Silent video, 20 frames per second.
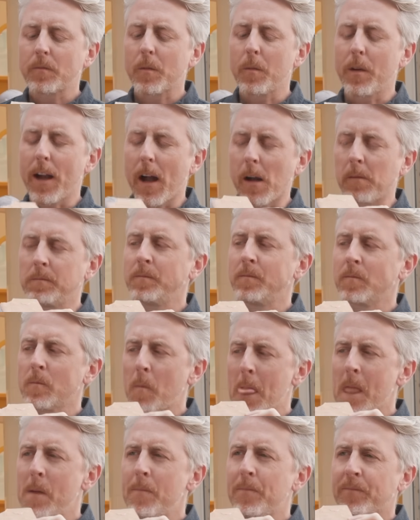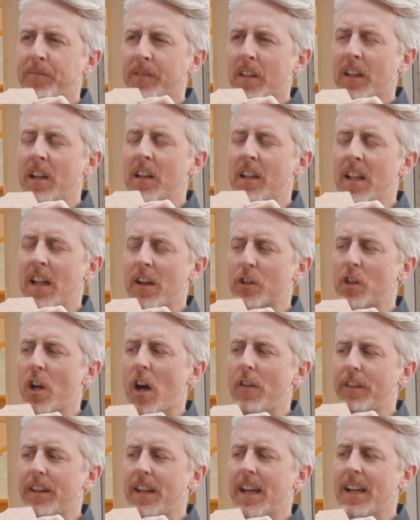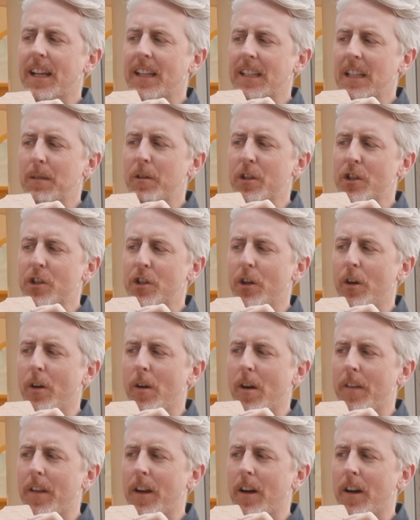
But yeah, Getting a lot of toffee, not getting that much churro on